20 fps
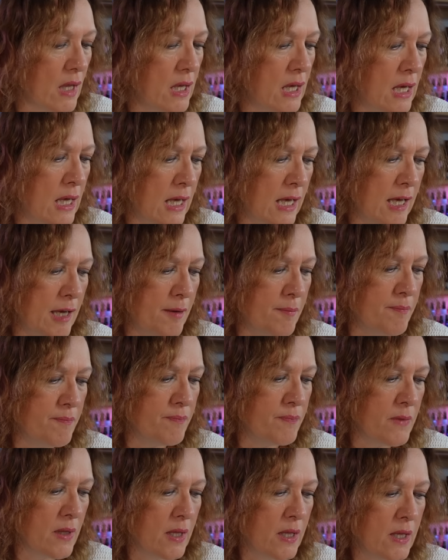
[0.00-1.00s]

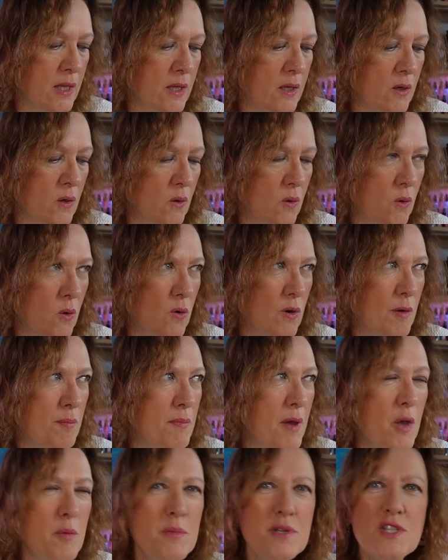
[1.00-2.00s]
or a
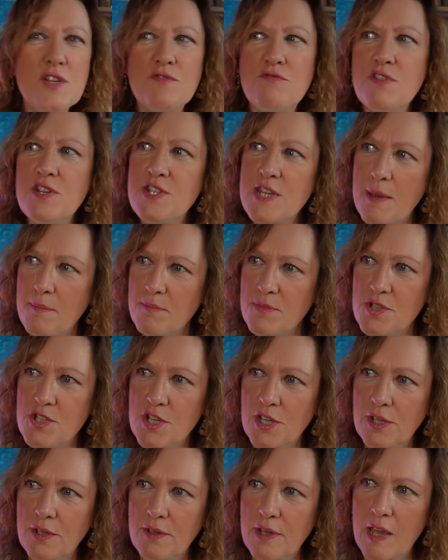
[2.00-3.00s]
moment of
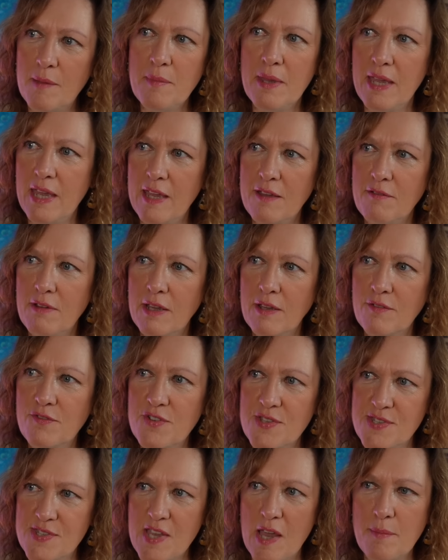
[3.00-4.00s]
redemption, I'm hearing,
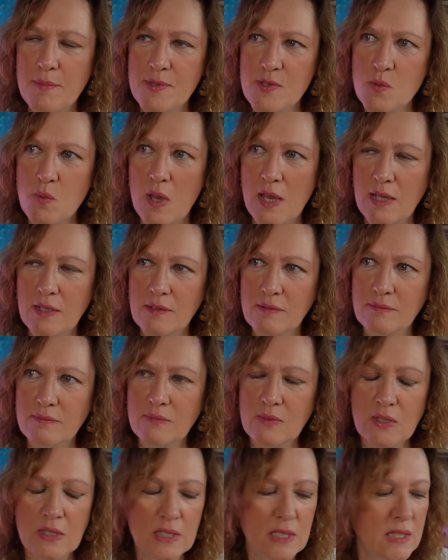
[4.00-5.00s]
for some as well,
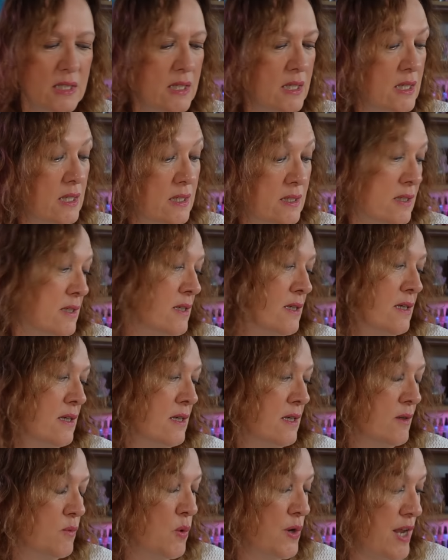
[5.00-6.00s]

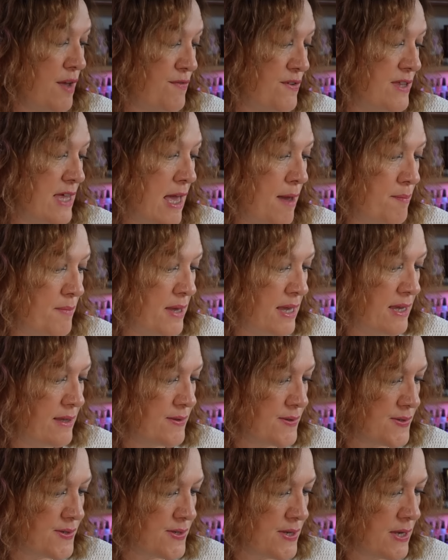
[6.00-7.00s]
whatever that
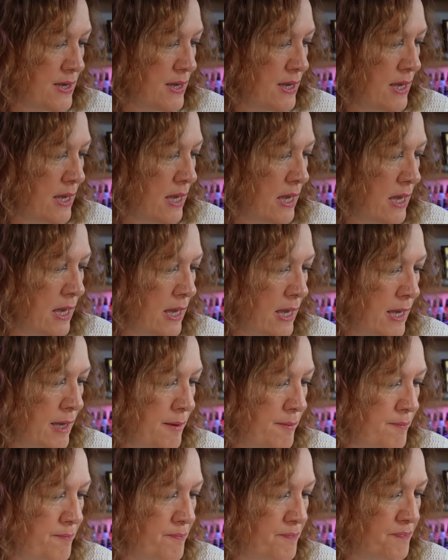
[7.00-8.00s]
means.
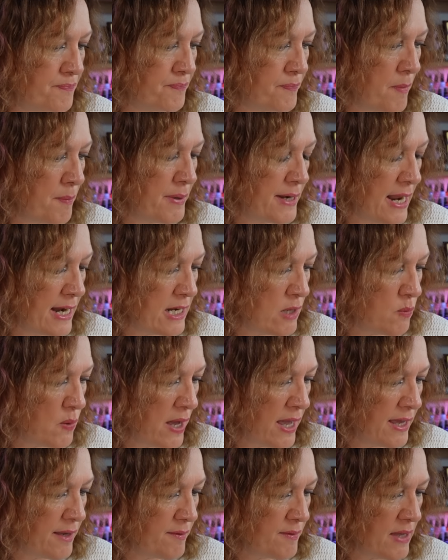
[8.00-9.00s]
But
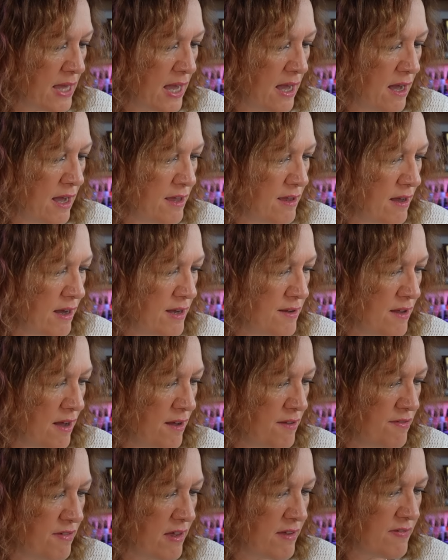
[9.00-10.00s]
anyway, yeah,
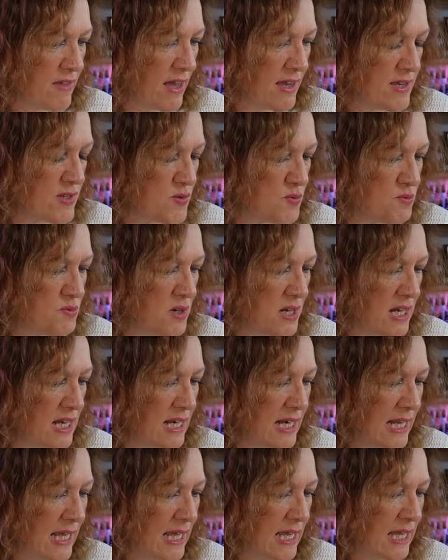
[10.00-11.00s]
I think that is
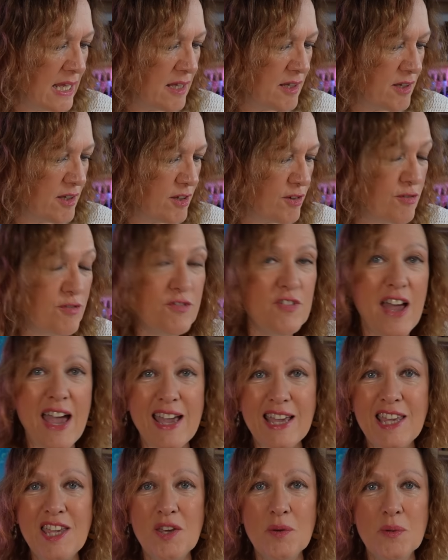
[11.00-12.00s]
really
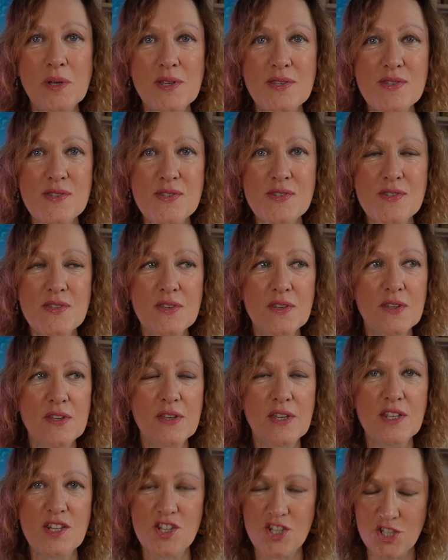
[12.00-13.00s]
vacuous
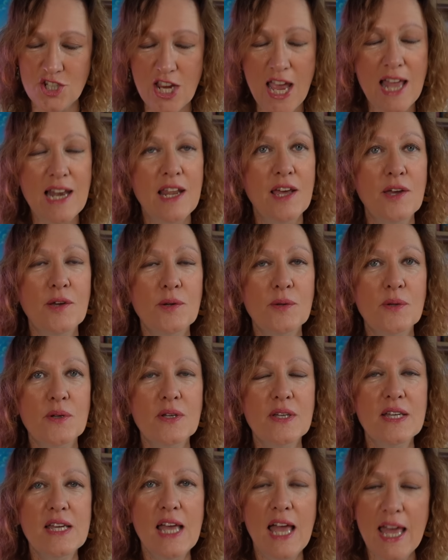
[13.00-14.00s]
and shallow
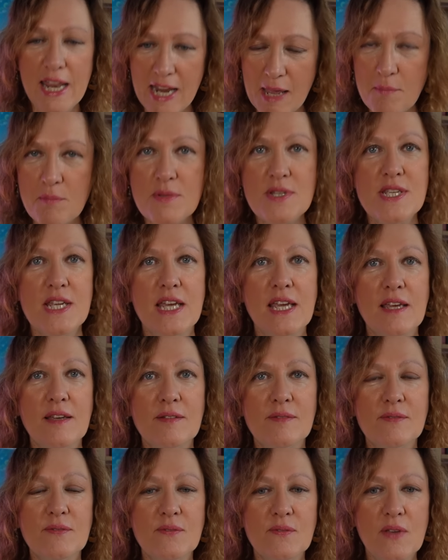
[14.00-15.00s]
and empty.
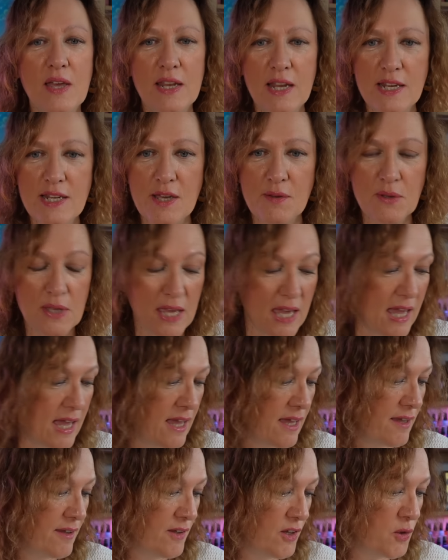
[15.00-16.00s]
And I don't
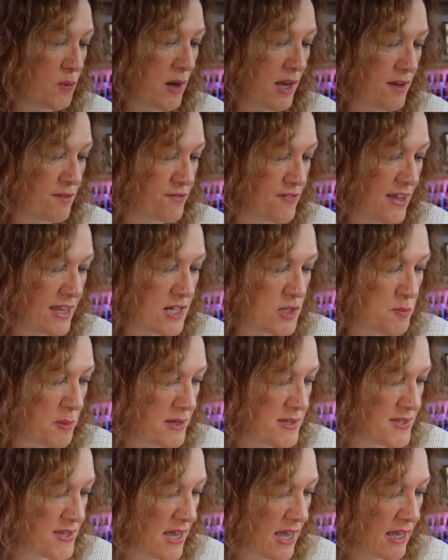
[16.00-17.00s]
care who I offend
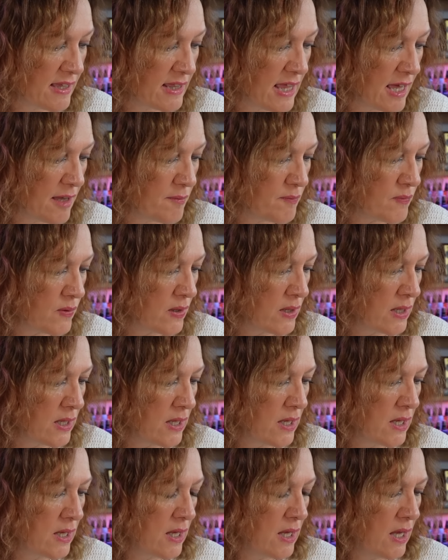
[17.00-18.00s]
by saying
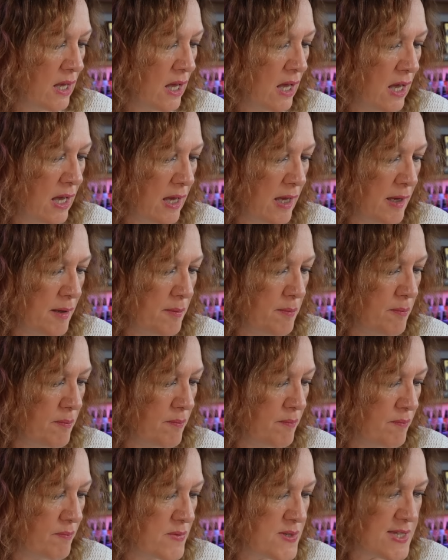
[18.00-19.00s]

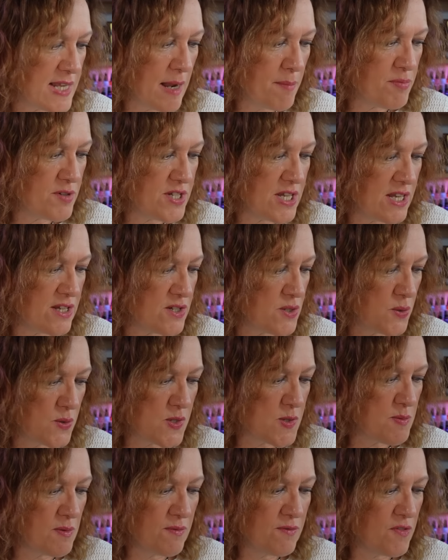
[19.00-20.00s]
that. Celebrity
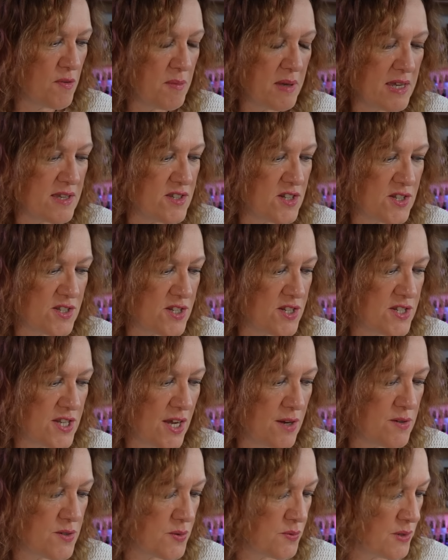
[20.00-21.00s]
endorsement for me is just a
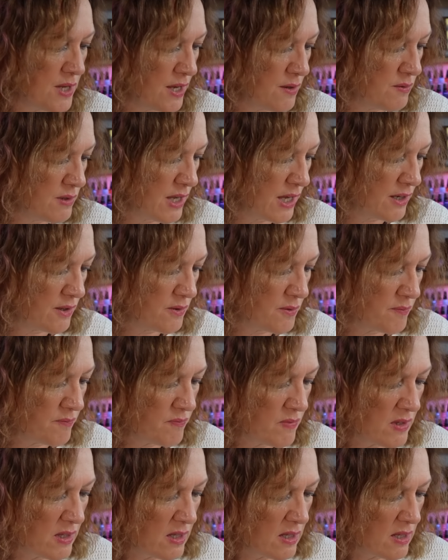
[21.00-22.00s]
total no-no.
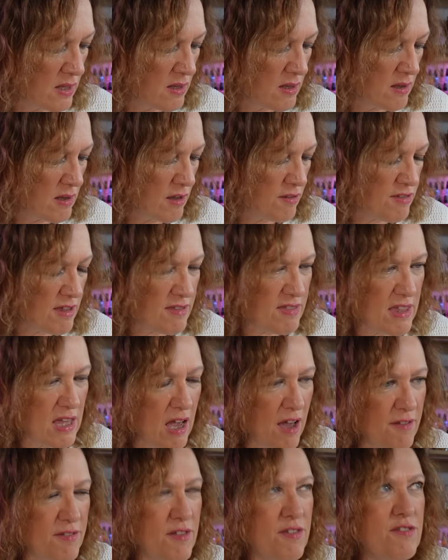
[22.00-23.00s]
I think
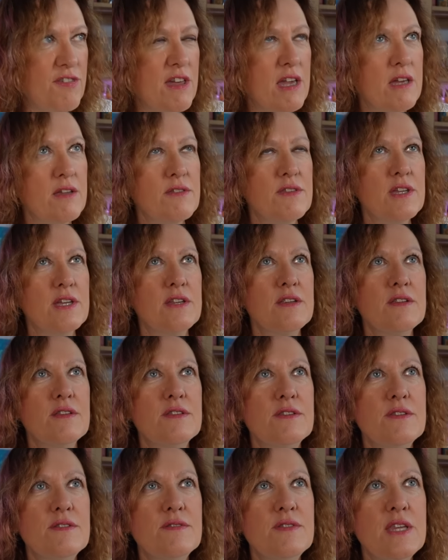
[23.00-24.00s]
the other thing that
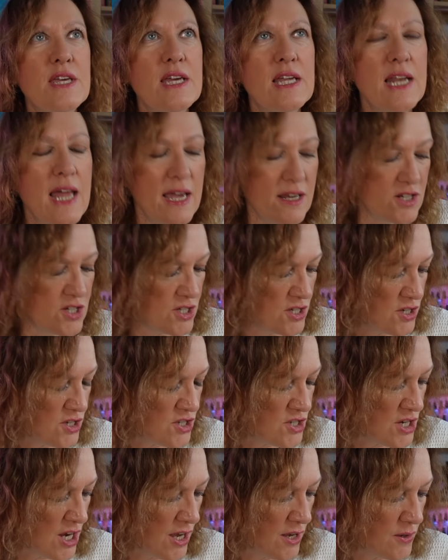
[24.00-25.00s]
the election
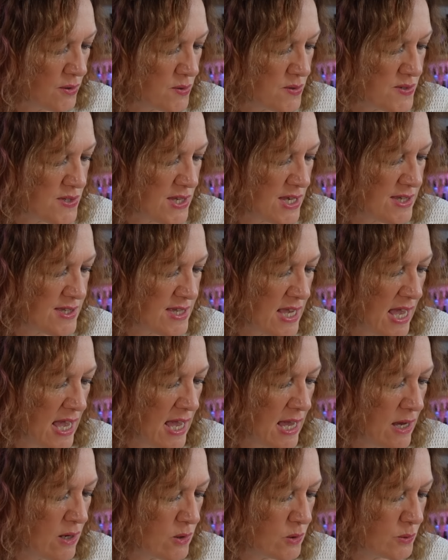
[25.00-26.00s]
shows is
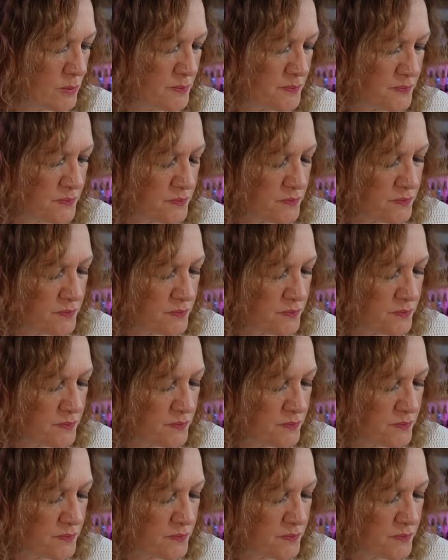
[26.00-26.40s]
how,